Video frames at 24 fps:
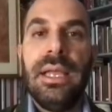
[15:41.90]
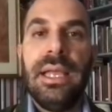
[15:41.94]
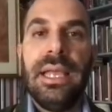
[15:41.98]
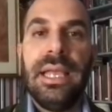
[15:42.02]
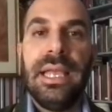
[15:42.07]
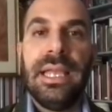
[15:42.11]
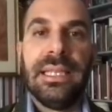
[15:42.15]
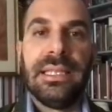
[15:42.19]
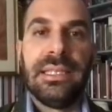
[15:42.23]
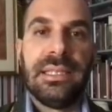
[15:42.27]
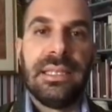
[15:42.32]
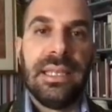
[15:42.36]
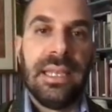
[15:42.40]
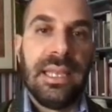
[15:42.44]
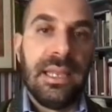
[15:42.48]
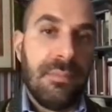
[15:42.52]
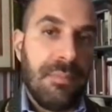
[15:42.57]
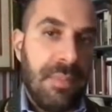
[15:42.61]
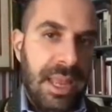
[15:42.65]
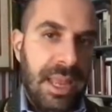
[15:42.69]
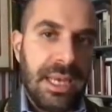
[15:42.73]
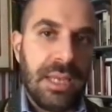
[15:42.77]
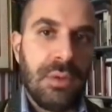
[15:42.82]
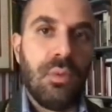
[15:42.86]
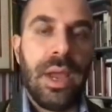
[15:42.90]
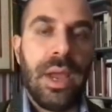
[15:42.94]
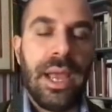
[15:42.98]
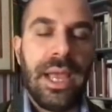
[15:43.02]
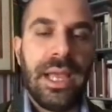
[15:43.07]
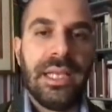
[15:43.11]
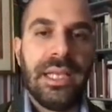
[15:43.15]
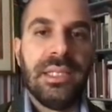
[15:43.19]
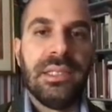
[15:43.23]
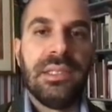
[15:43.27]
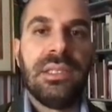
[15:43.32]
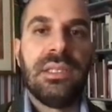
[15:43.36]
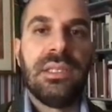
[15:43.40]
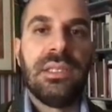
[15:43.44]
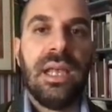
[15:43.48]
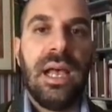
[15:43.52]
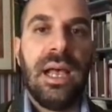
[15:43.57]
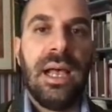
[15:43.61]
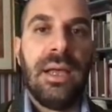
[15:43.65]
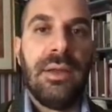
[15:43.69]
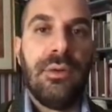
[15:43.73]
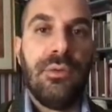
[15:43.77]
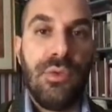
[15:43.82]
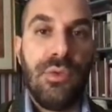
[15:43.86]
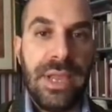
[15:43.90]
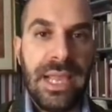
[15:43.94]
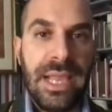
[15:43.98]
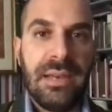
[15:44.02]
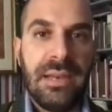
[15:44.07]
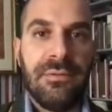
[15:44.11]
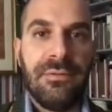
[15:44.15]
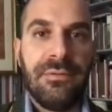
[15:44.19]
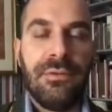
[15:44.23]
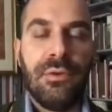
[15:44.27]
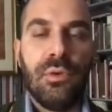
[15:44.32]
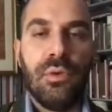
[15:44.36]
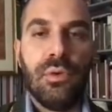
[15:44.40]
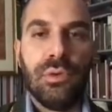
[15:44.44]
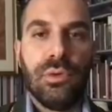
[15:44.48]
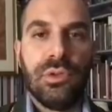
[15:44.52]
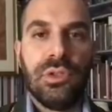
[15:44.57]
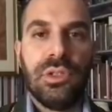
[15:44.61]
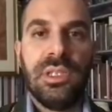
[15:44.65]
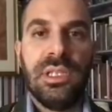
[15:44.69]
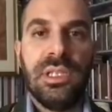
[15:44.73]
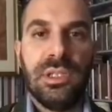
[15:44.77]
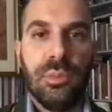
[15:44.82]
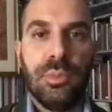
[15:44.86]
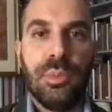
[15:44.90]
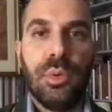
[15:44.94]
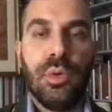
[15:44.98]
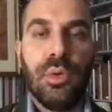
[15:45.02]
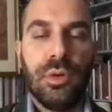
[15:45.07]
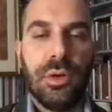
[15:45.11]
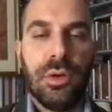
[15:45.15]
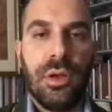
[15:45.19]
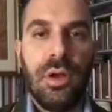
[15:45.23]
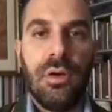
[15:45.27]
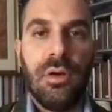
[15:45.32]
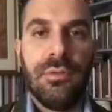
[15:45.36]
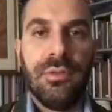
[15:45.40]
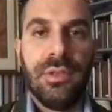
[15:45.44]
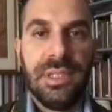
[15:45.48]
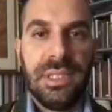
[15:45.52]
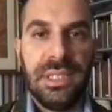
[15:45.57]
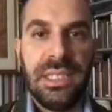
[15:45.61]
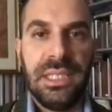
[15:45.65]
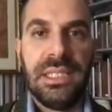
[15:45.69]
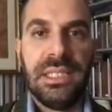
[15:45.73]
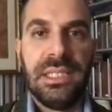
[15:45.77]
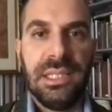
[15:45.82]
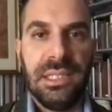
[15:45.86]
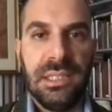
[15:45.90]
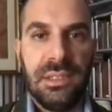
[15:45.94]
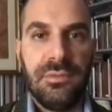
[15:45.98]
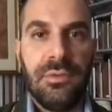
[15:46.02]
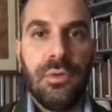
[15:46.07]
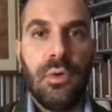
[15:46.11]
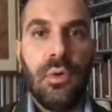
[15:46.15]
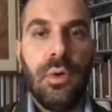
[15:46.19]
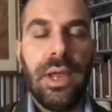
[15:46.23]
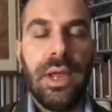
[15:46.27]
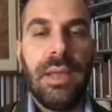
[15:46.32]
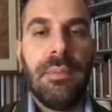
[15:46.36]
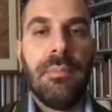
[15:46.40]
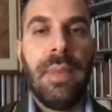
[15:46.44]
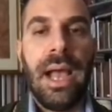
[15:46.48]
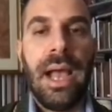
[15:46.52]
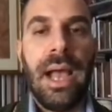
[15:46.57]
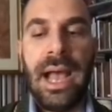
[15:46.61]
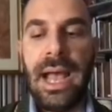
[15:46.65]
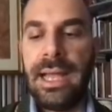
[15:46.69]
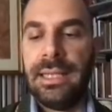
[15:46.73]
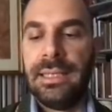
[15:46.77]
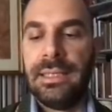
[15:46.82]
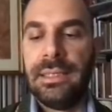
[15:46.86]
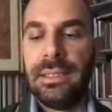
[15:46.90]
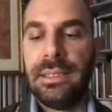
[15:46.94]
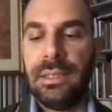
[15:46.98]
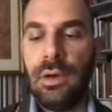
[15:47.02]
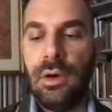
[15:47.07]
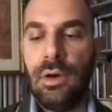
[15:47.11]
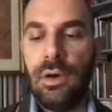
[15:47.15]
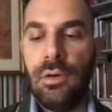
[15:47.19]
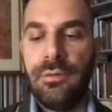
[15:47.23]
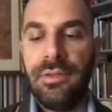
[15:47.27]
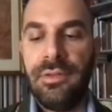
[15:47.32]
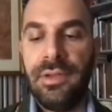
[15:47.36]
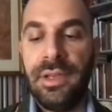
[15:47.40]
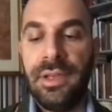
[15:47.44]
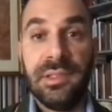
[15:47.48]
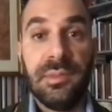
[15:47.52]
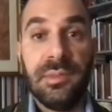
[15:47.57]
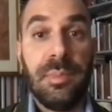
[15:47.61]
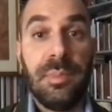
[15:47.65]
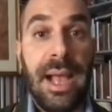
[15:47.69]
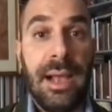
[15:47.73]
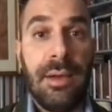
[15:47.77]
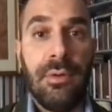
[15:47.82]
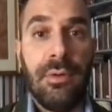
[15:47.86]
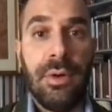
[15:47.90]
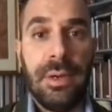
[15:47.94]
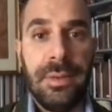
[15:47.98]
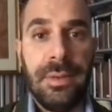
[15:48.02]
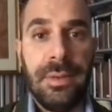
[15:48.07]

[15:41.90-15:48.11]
it in many ways reinforced the support of the citizens for him and of his power